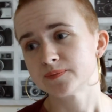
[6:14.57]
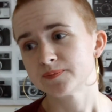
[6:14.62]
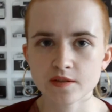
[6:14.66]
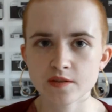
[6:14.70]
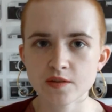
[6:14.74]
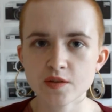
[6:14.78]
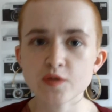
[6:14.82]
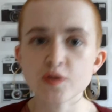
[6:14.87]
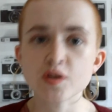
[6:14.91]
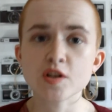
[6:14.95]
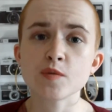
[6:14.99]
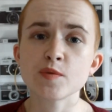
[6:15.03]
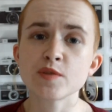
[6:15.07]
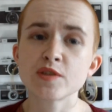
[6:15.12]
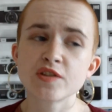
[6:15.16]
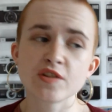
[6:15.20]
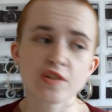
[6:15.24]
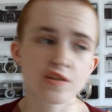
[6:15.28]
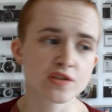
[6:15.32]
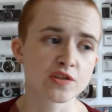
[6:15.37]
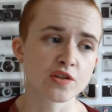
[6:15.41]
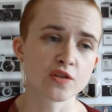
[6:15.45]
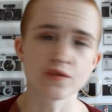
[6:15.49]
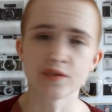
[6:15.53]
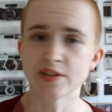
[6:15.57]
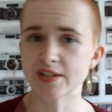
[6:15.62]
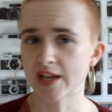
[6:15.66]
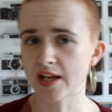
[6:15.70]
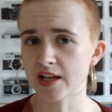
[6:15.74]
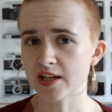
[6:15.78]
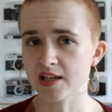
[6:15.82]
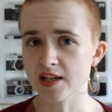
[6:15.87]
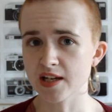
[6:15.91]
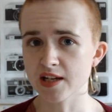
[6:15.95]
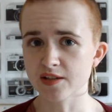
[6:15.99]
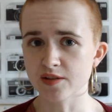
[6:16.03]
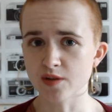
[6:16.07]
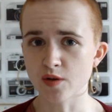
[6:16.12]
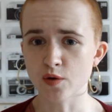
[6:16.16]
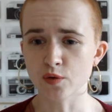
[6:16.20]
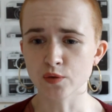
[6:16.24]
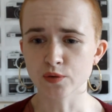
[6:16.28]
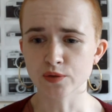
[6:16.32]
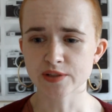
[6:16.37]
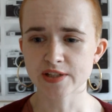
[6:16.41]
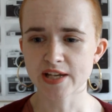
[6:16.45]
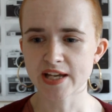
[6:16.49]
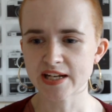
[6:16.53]
YouTube is just over 10 years
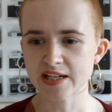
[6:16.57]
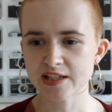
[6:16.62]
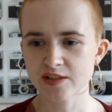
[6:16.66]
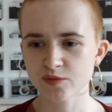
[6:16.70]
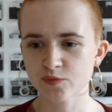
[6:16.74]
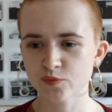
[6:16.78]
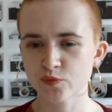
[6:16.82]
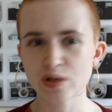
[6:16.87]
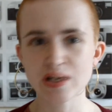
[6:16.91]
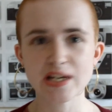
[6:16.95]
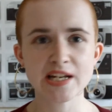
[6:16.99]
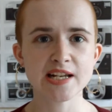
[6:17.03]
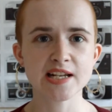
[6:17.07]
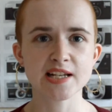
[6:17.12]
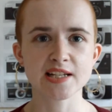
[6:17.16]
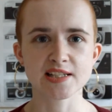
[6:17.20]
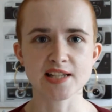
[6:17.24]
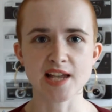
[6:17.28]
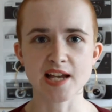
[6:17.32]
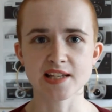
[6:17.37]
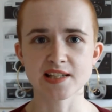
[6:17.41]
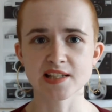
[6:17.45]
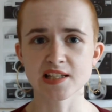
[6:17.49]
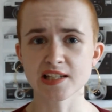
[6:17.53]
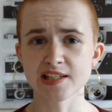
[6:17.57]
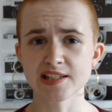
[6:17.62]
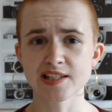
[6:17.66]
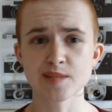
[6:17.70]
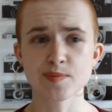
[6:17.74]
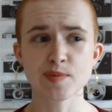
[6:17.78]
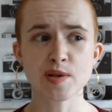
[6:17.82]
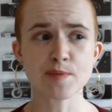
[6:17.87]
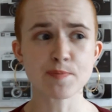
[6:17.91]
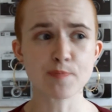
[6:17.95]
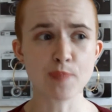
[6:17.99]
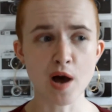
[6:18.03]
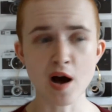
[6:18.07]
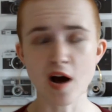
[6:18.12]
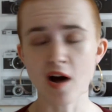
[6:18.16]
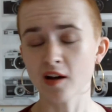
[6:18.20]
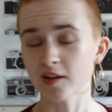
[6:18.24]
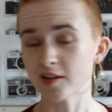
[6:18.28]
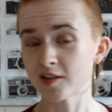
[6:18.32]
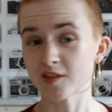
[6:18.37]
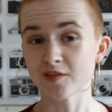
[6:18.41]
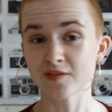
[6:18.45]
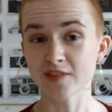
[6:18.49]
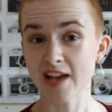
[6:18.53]
old, and it's really exciting to be
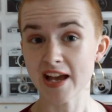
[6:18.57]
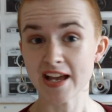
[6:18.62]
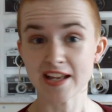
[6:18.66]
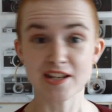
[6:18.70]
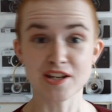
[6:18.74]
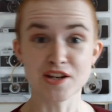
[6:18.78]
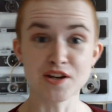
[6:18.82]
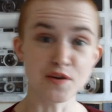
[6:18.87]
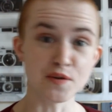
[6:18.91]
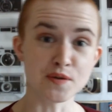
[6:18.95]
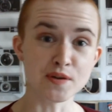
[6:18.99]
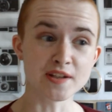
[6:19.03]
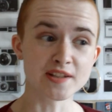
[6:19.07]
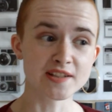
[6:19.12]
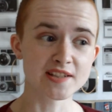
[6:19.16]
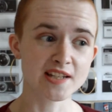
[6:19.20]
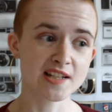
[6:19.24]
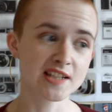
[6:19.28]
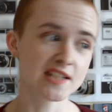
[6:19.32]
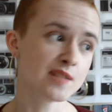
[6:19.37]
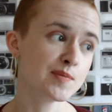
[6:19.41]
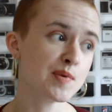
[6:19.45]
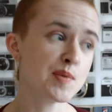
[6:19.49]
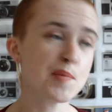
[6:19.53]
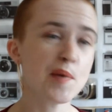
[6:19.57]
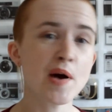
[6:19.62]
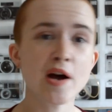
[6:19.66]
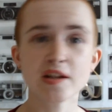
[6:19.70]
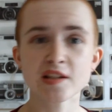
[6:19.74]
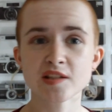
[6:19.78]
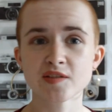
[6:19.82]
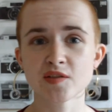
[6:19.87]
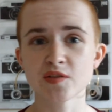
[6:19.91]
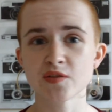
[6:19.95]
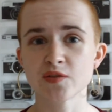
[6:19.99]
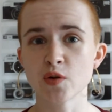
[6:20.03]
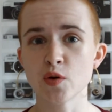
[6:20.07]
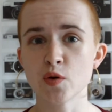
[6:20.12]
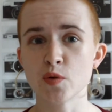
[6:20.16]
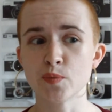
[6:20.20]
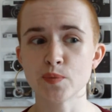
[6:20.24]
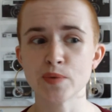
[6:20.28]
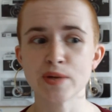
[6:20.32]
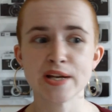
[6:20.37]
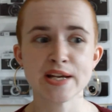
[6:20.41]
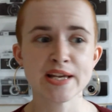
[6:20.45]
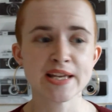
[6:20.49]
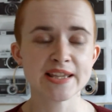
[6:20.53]
part of that newness and to be part of a
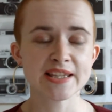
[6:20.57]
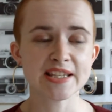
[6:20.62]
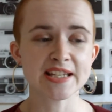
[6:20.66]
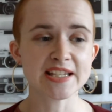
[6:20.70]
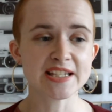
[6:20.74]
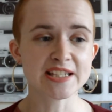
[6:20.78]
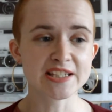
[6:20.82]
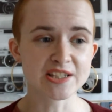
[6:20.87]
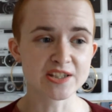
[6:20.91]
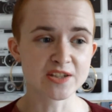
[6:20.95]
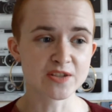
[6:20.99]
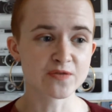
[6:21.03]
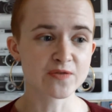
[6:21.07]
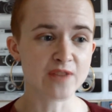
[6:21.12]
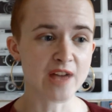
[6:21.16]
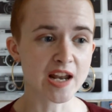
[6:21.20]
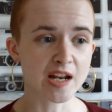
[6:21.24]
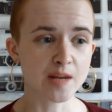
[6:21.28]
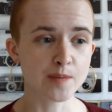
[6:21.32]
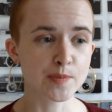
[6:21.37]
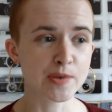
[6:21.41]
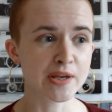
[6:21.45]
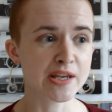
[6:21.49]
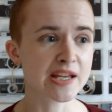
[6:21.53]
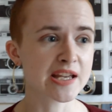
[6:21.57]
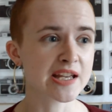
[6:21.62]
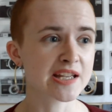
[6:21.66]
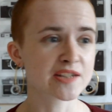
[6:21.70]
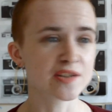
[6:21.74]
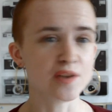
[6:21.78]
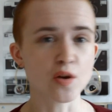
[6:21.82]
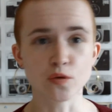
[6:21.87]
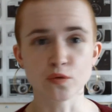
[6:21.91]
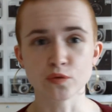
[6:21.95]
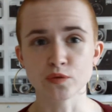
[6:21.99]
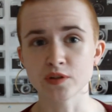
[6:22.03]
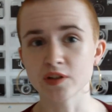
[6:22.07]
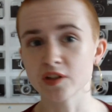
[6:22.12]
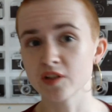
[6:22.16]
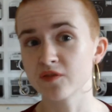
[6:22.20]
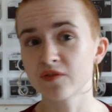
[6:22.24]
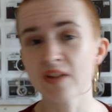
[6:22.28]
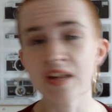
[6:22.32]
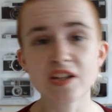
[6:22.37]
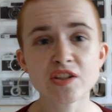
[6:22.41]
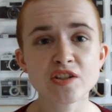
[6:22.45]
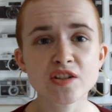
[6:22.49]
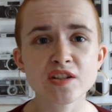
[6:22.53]
form that is developing its own
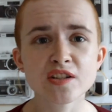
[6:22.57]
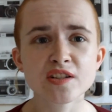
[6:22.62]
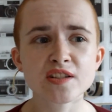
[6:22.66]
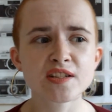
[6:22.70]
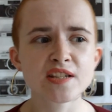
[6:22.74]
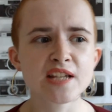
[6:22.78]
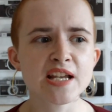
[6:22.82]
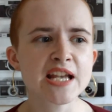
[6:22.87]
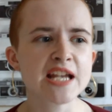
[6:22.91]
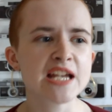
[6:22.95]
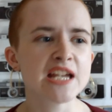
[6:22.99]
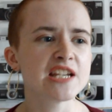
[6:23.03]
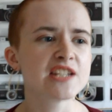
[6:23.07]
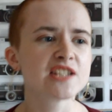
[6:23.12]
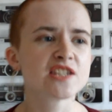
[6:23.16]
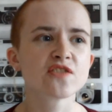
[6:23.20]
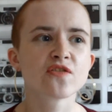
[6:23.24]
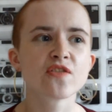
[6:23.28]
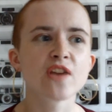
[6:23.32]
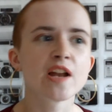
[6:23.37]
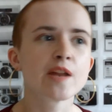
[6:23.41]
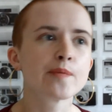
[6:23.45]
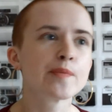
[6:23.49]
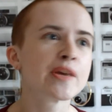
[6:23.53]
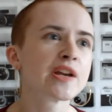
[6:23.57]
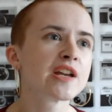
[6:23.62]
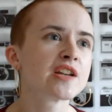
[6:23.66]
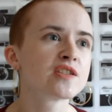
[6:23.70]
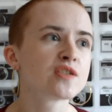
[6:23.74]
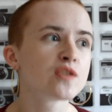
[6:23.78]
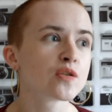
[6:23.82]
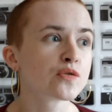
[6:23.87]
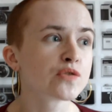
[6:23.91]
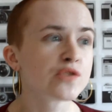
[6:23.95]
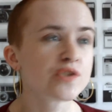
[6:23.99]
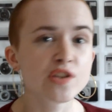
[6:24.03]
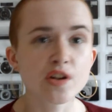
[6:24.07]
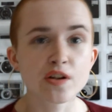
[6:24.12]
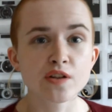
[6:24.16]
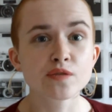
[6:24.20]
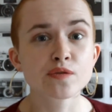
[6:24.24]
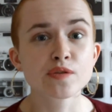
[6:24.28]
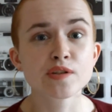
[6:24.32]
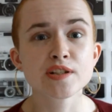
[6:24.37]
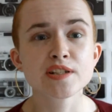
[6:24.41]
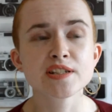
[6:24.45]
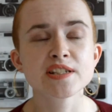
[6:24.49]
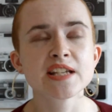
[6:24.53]
conventions, is developing its own
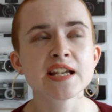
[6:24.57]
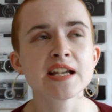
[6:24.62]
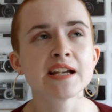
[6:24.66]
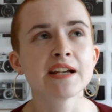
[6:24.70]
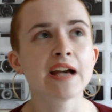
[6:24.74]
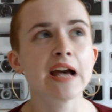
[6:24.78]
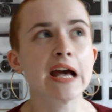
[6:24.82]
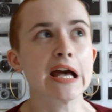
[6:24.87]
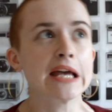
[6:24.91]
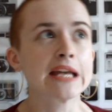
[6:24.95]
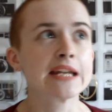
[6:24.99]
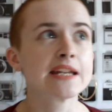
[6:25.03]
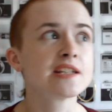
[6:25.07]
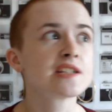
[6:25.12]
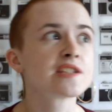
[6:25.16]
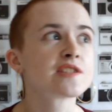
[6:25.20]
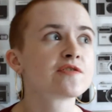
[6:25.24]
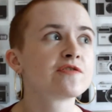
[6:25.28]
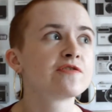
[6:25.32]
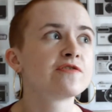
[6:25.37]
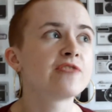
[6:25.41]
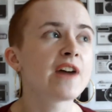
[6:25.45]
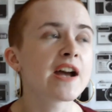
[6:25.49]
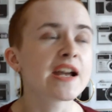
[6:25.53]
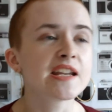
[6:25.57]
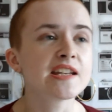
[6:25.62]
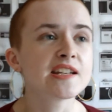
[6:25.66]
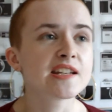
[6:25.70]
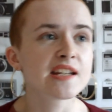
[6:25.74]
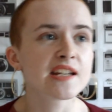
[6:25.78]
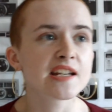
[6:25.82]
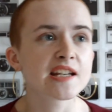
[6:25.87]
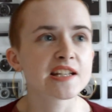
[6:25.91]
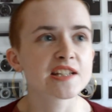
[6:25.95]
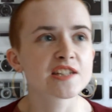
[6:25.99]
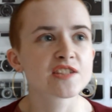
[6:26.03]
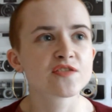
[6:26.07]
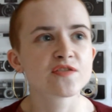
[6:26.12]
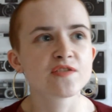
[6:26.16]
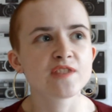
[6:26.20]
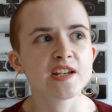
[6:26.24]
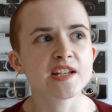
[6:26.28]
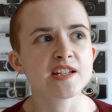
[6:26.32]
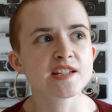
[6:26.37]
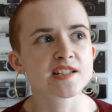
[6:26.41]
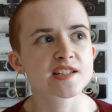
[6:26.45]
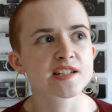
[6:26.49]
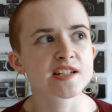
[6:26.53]
genres, and is finding its
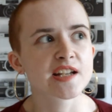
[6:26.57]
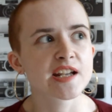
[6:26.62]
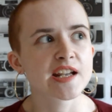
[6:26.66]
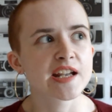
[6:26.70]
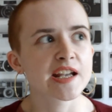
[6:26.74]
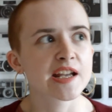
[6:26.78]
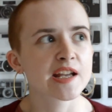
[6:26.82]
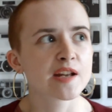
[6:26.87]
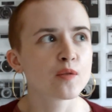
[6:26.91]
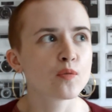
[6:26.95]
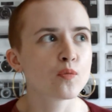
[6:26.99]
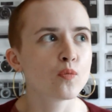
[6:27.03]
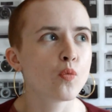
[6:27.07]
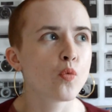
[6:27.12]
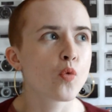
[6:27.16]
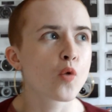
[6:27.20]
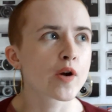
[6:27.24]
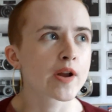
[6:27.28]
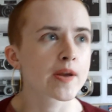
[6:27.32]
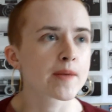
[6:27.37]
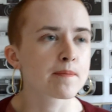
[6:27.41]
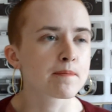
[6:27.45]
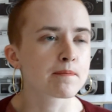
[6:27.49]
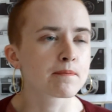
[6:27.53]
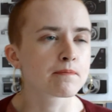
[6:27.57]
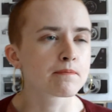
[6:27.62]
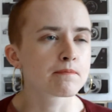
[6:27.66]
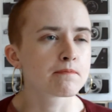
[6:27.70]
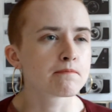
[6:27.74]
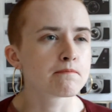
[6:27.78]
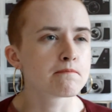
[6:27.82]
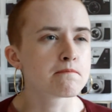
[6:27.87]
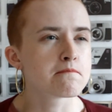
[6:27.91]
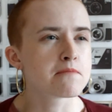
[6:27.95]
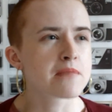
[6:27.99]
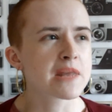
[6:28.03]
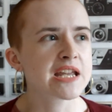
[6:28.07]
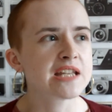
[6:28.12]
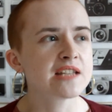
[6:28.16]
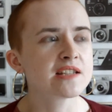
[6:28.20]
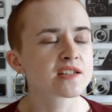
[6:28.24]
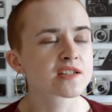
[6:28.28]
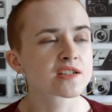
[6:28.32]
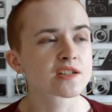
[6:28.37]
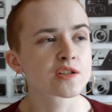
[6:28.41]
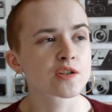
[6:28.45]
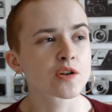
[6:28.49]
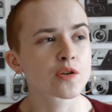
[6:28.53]
feet in what it
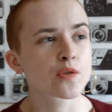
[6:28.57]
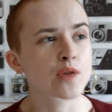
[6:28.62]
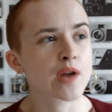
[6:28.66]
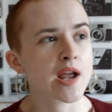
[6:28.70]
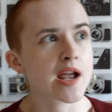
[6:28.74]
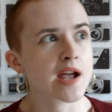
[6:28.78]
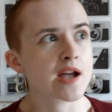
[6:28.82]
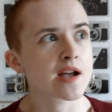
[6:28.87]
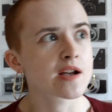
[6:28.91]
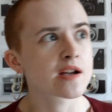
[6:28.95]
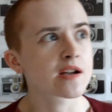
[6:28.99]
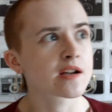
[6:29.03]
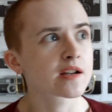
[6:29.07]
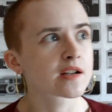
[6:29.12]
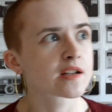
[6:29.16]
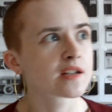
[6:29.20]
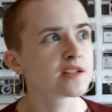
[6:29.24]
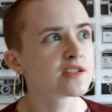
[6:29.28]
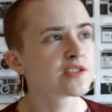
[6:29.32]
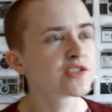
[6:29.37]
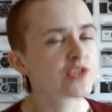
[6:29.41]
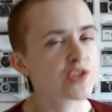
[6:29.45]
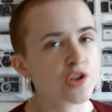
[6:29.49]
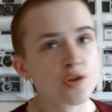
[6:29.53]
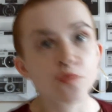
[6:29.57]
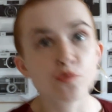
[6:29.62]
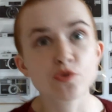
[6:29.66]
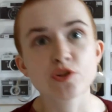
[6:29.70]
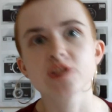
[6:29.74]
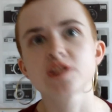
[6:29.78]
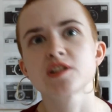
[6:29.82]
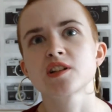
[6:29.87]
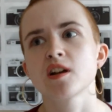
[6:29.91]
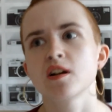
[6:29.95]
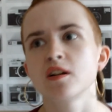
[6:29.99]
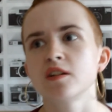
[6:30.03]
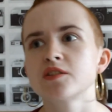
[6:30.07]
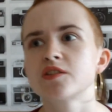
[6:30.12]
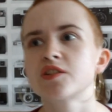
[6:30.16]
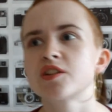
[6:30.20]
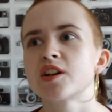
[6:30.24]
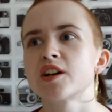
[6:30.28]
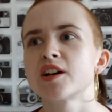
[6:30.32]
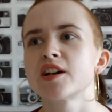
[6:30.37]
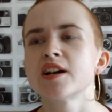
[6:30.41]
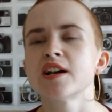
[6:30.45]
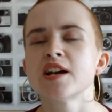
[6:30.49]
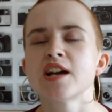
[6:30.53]
means to create a consumerist
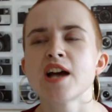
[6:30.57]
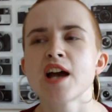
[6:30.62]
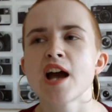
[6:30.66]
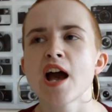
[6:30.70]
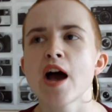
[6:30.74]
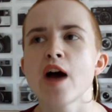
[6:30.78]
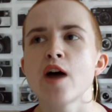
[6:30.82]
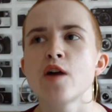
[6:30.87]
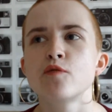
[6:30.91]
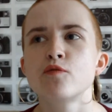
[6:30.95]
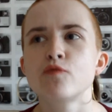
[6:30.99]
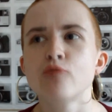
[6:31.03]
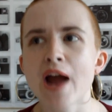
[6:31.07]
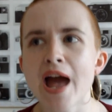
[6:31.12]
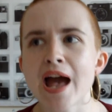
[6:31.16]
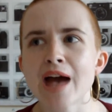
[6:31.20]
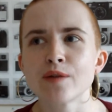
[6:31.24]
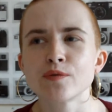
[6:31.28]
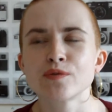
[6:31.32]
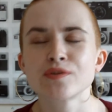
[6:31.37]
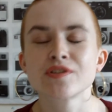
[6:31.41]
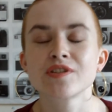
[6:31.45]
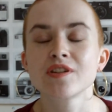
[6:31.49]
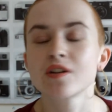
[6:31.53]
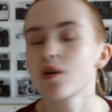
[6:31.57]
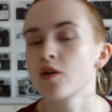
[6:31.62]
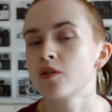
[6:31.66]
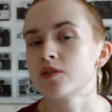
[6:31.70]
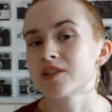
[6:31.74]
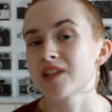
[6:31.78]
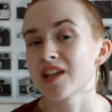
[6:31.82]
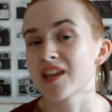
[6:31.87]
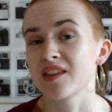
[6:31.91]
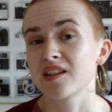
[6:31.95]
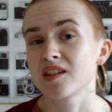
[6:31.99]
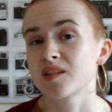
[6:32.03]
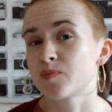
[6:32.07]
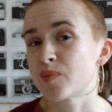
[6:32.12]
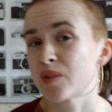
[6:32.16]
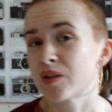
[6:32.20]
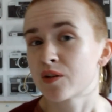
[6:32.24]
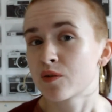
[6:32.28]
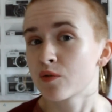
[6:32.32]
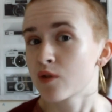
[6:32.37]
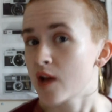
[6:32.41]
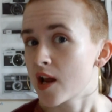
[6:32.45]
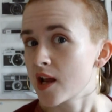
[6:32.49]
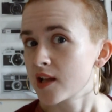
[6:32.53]
culture around the content that's been
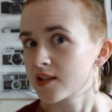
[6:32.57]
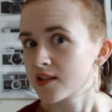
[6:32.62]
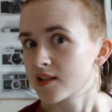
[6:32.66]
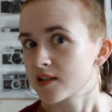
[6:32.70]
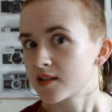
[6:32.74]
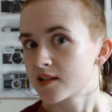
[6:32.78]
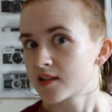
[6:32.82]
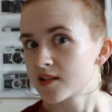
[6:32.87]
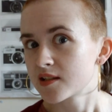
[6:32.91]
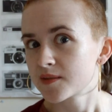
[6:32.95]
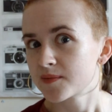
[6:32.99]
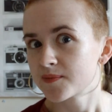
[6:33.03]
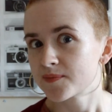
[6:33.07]
created.